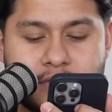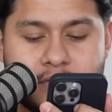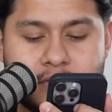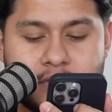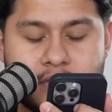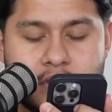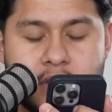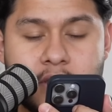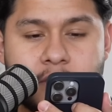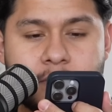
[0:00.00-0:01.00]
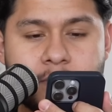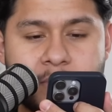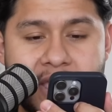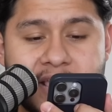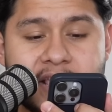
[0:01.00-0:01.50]
Mm-hmm.
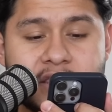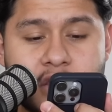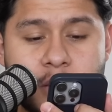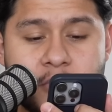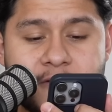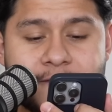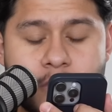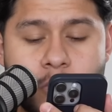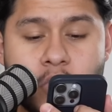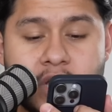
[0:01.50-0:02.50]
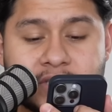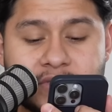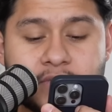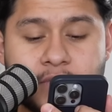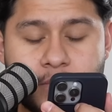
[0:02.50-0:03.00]
Pick a number from one
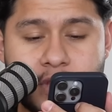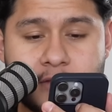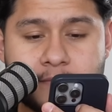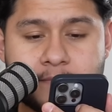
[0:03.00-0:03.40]
to three.